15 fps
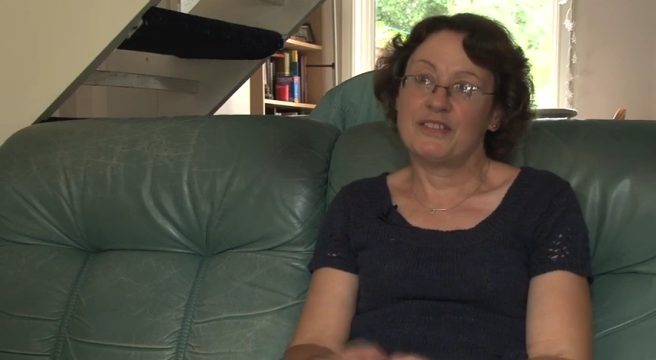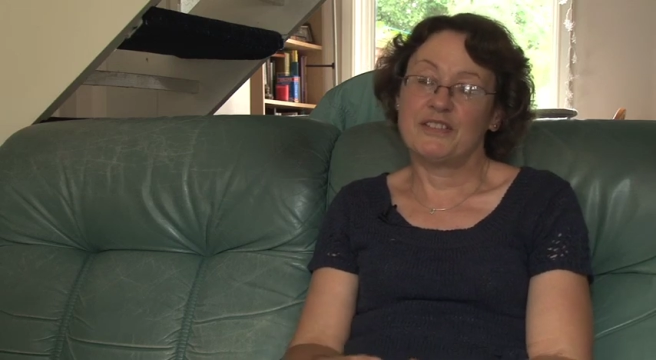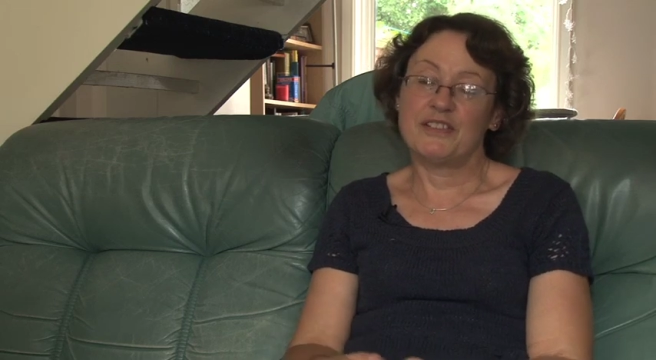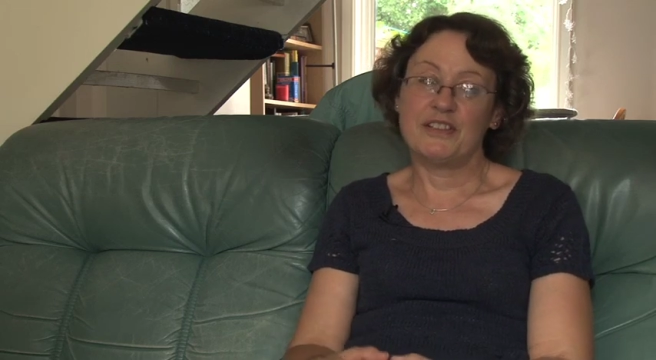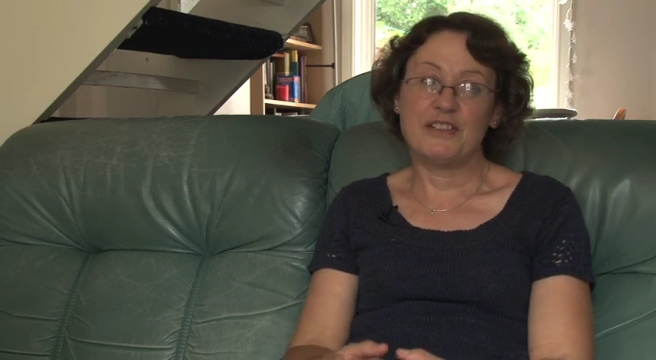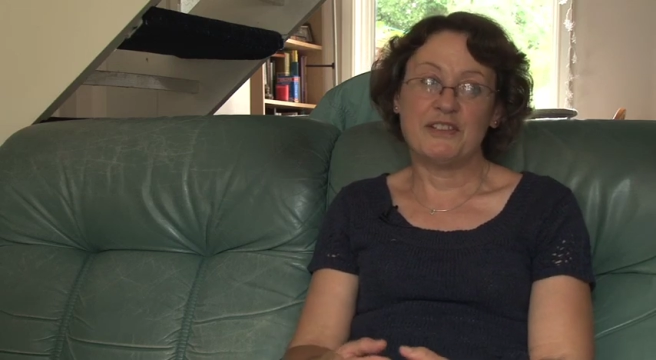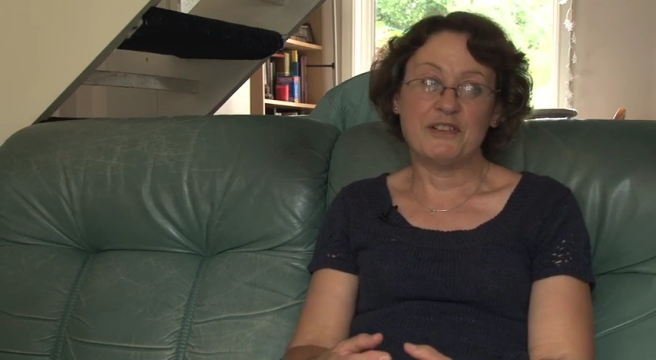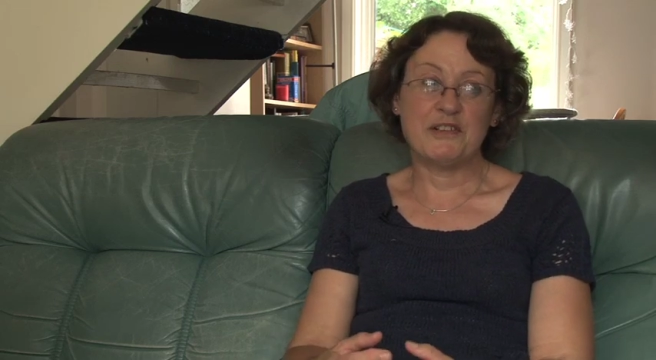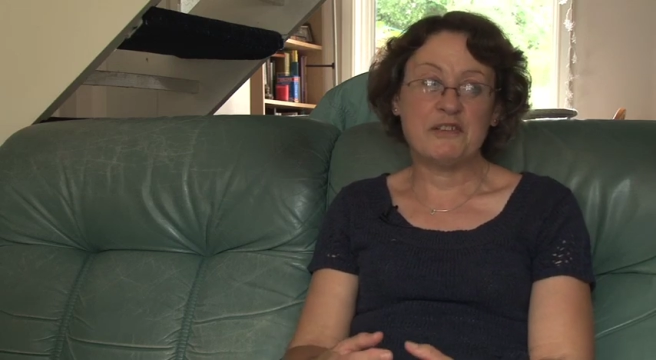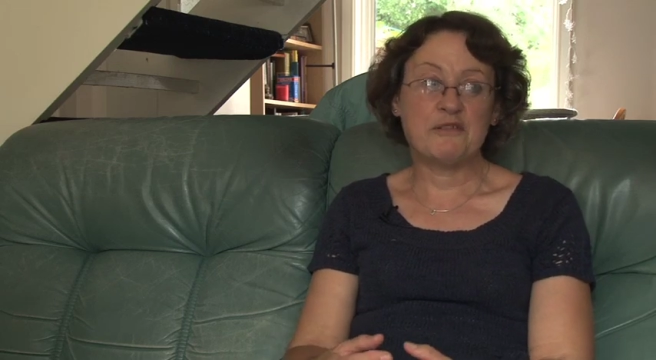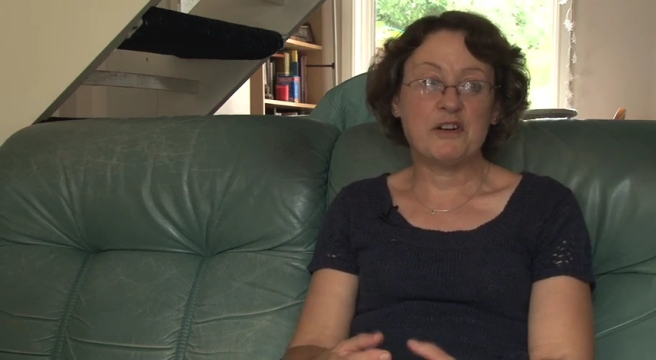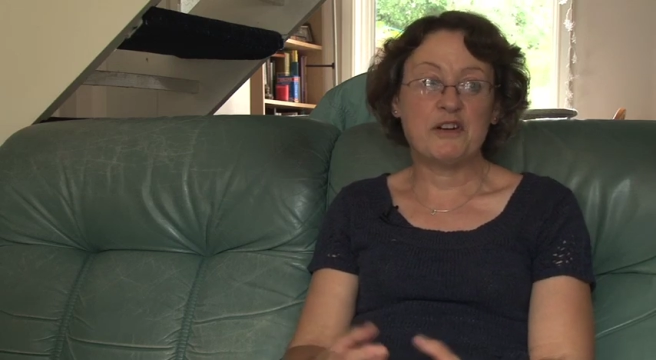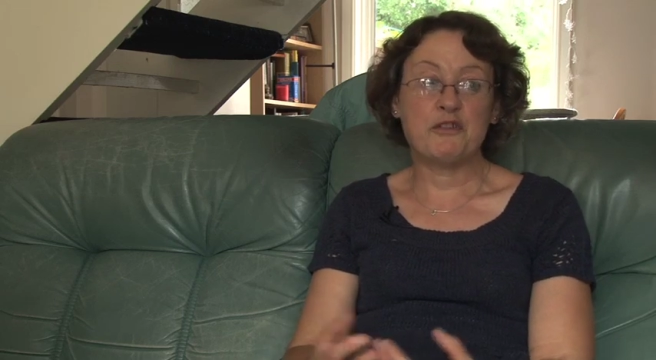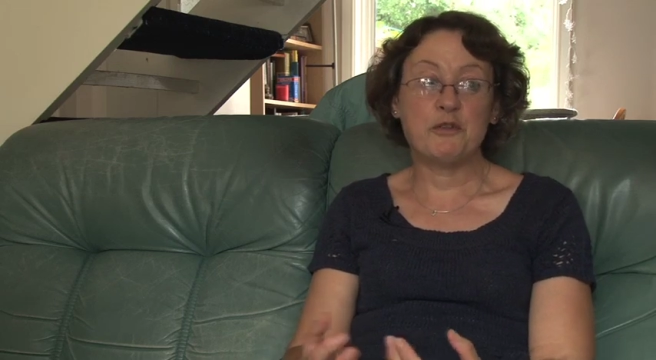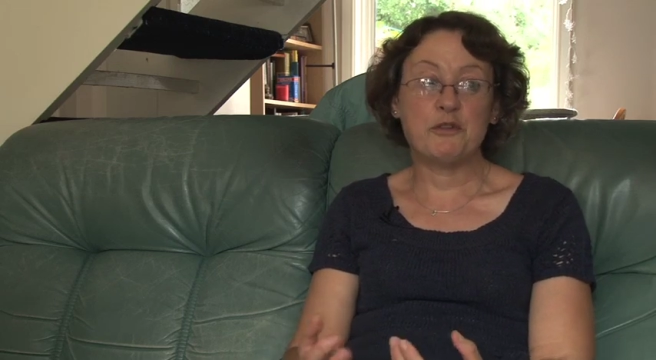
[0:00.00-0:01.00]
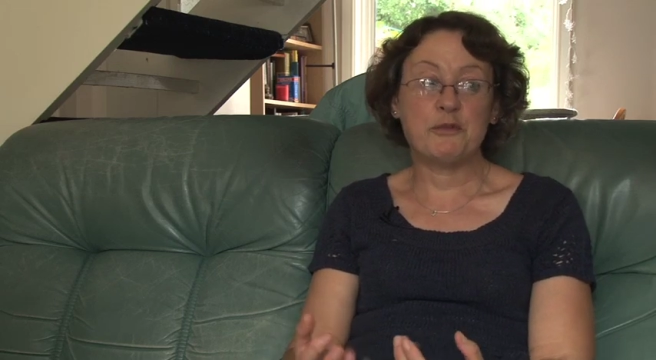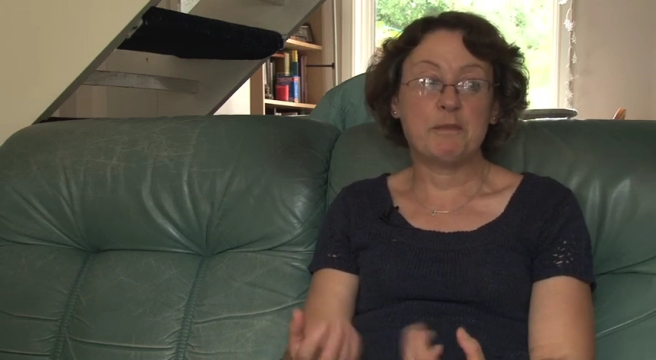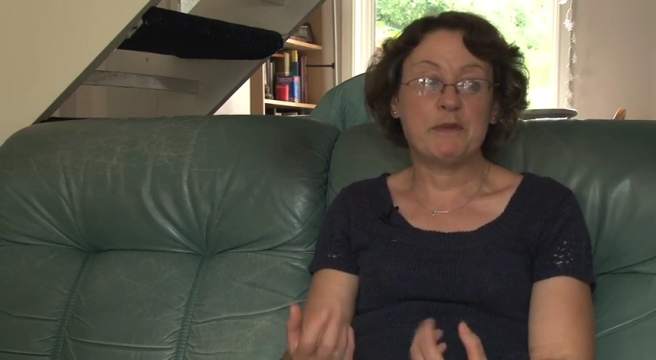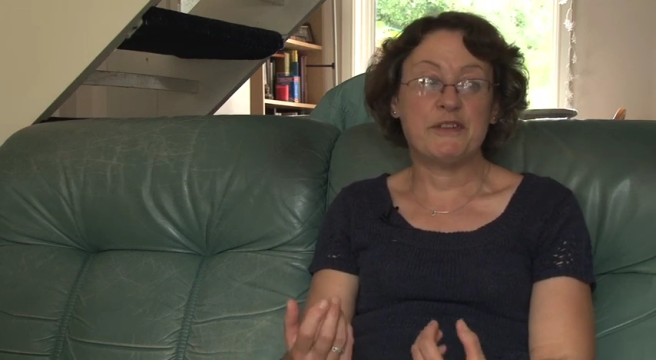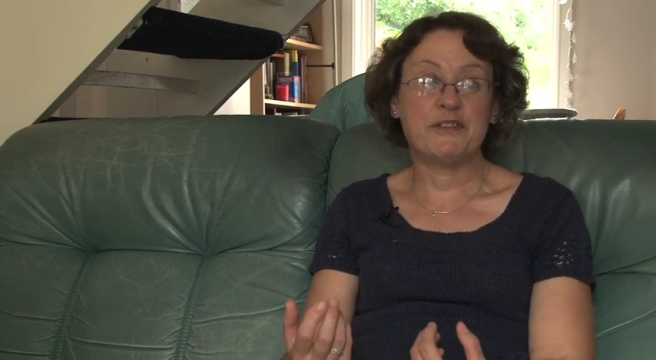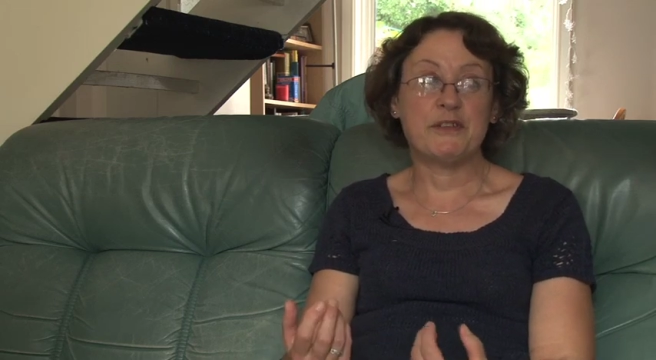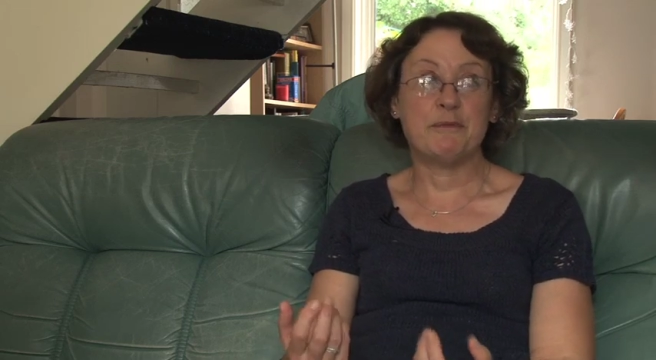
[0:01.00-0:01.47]
You know, I've always
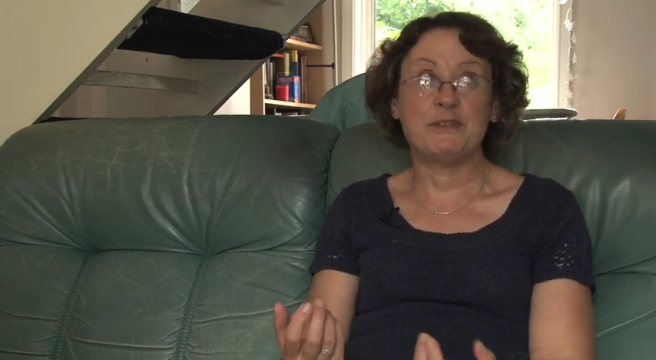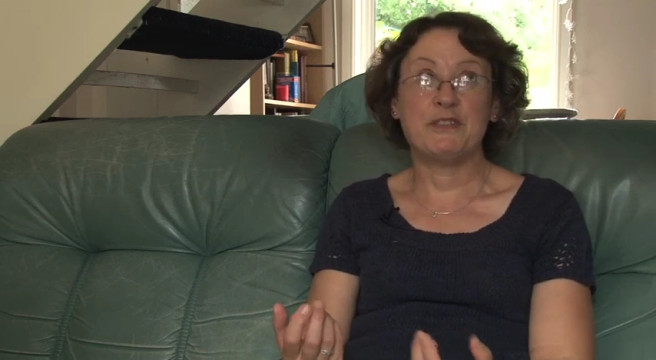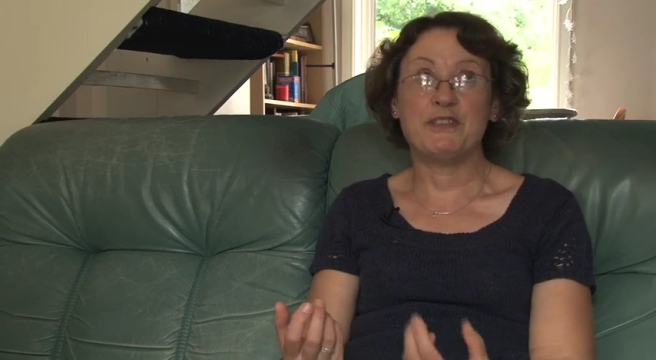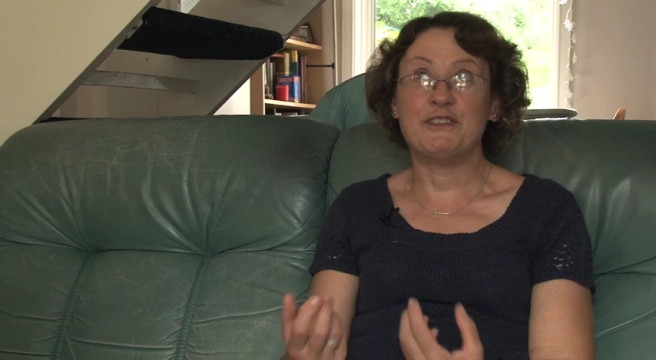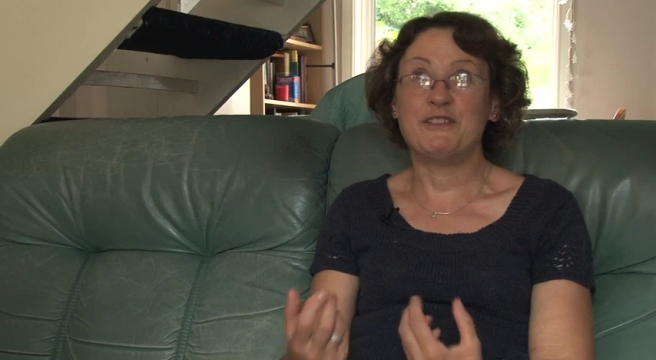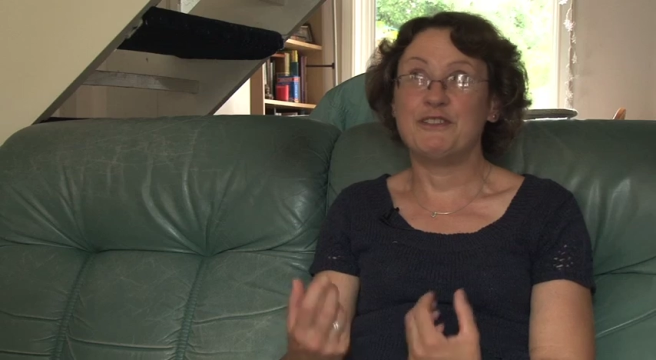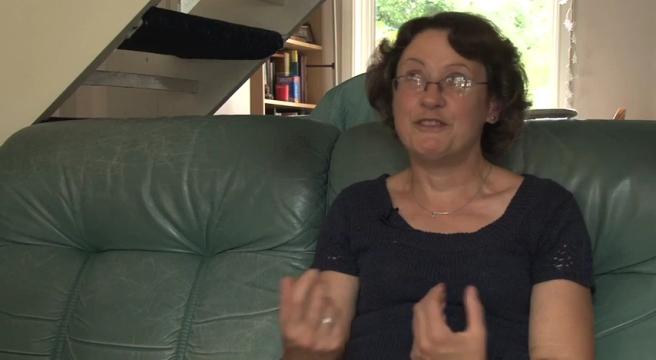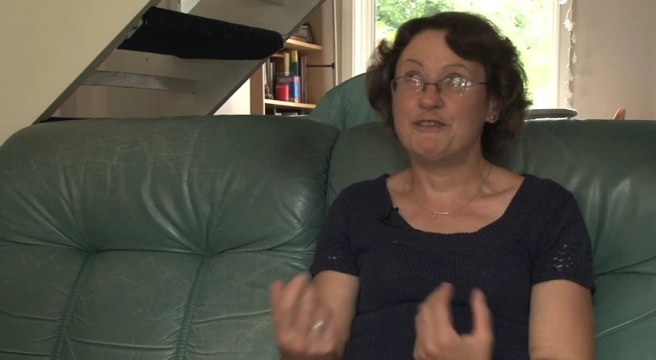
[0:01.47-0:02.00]
been somebody